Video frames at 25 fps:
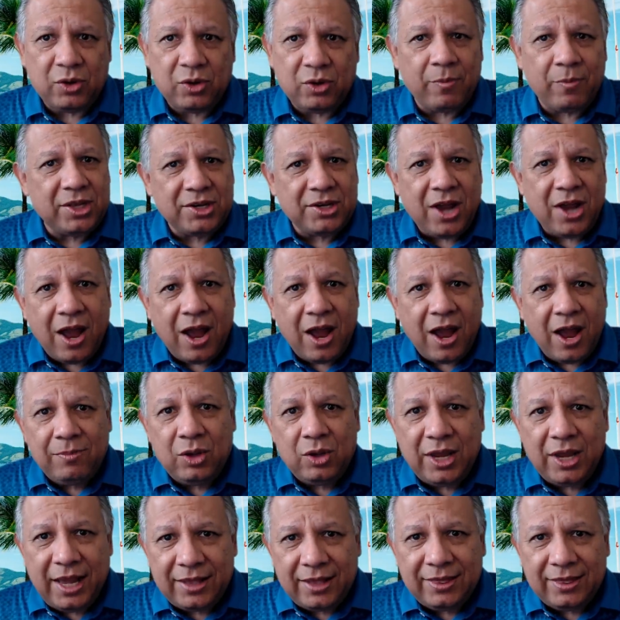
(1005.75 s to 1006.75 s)
So by the time
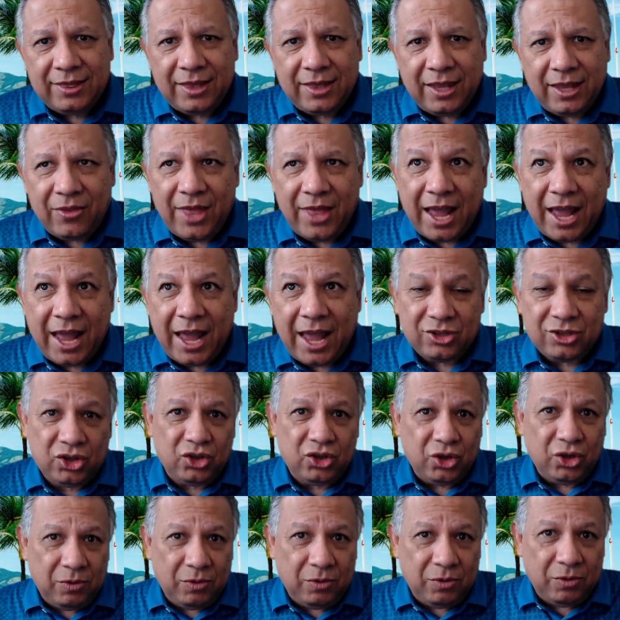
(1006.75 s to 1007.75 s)
you get there, that
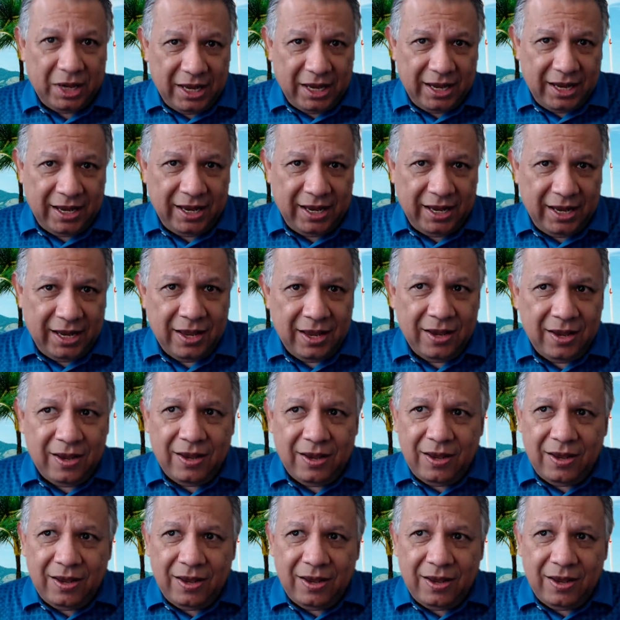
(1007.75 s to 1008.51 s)
should be